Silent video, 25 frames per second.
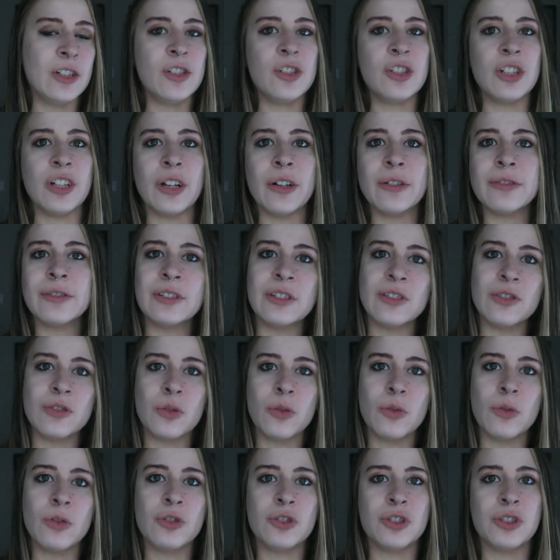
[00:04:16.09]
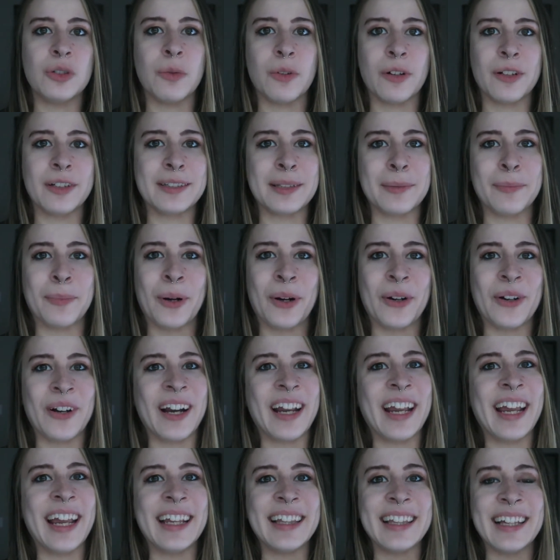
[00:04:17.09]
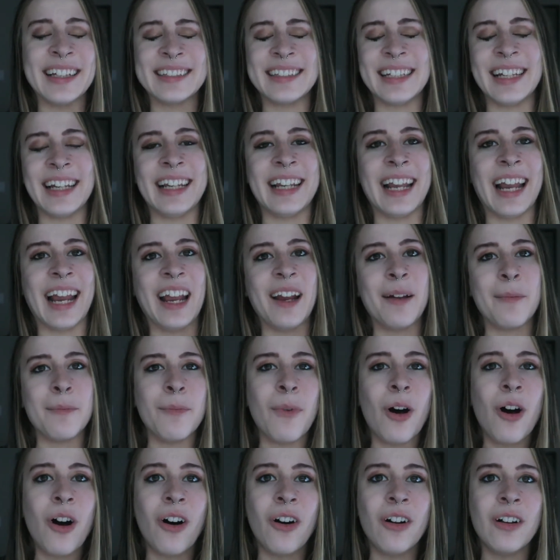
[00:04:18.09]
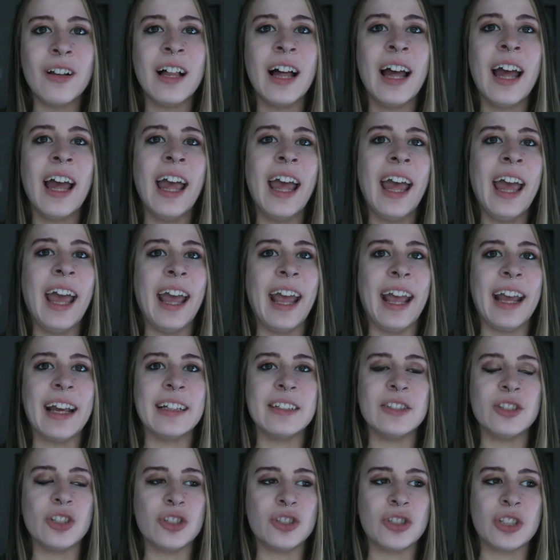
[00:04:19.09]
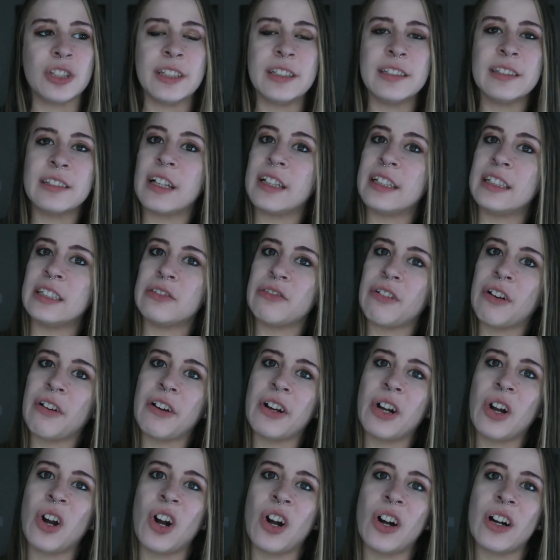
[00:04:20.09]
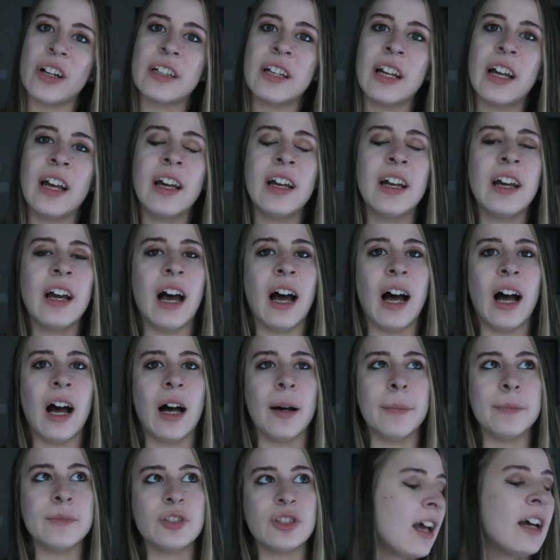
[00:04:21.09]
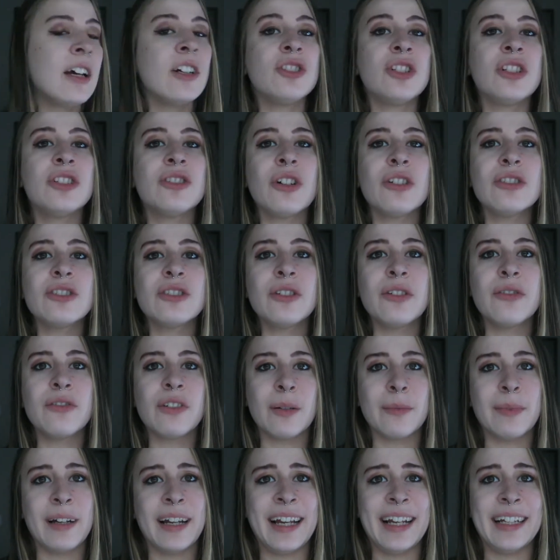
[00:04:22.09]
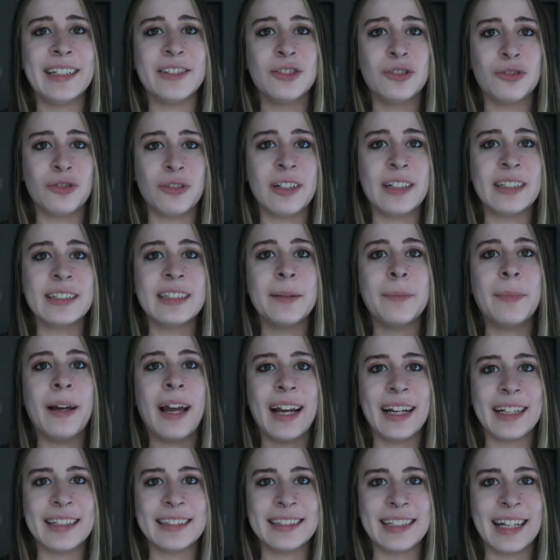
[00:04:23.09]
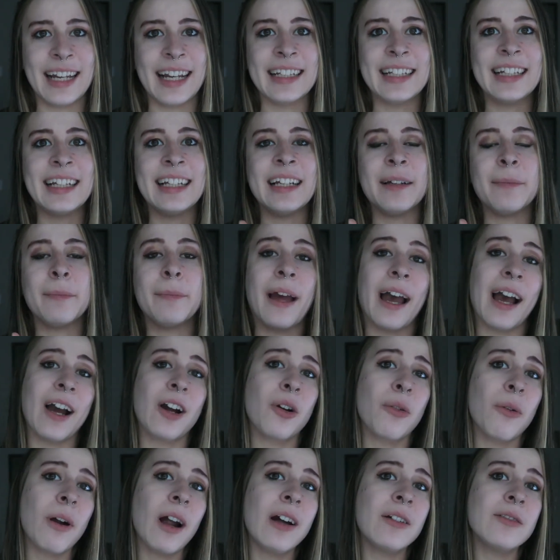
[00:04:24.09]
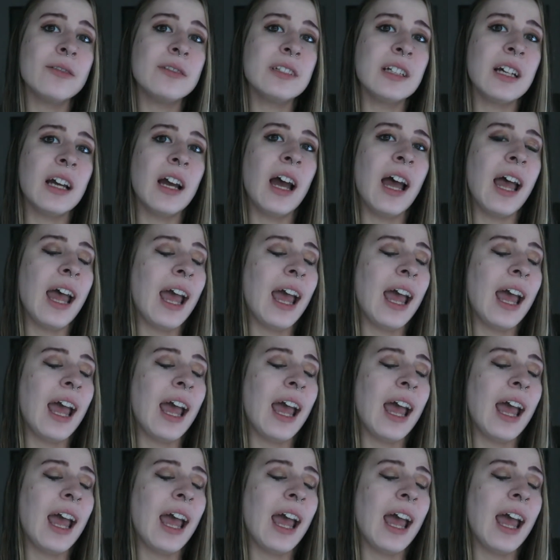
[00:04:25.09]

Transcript: She goes to school, she works at Burger King that's in a mall, and she studies very hard. She's also from a strict Pakistani background.